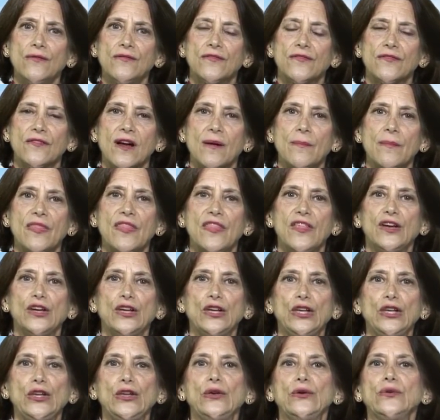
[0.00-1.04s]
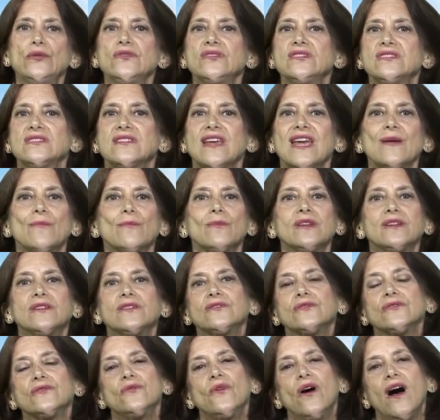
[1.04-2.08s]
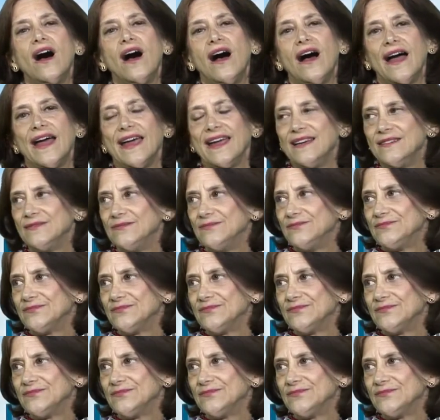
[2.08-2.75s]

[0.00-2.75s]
from the you statement to I.